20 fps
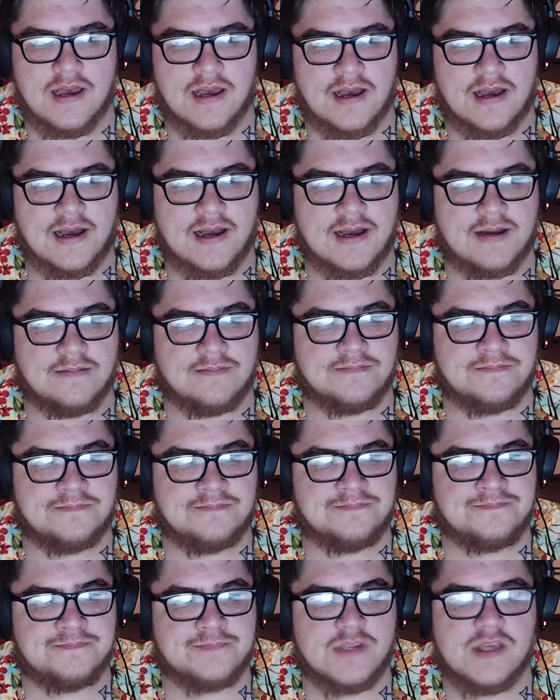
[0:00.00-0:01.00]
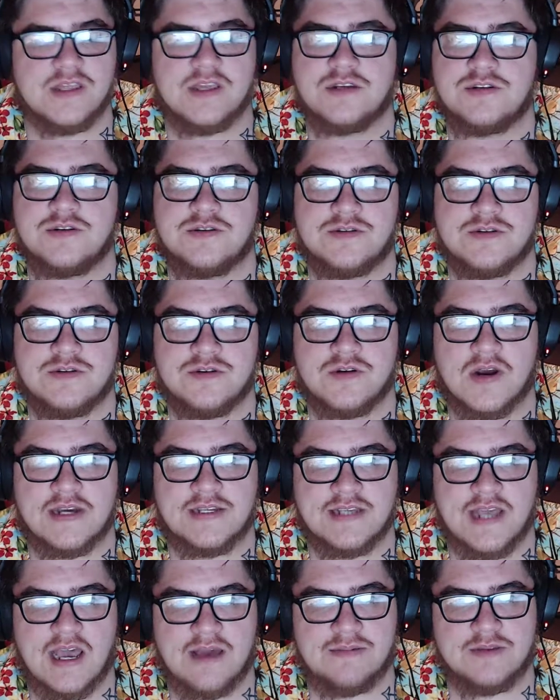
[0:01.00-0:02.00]
um, nothing too too
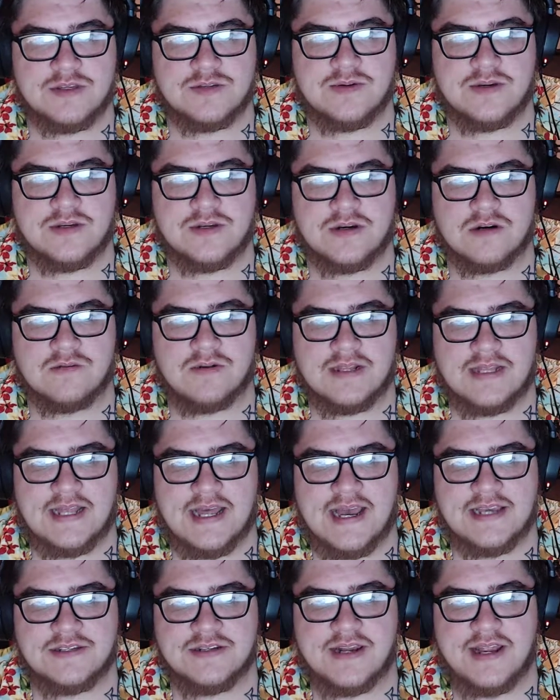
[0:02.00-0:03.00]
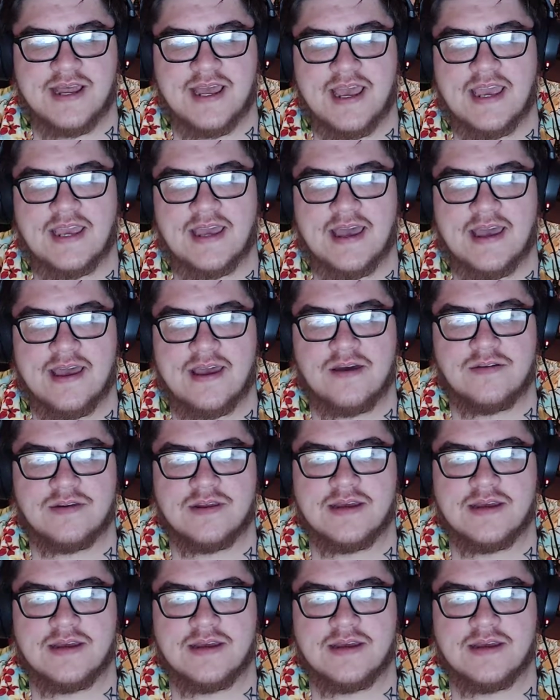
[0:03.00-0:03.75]
crazy happened this week. Gonna relax, gonna hang out.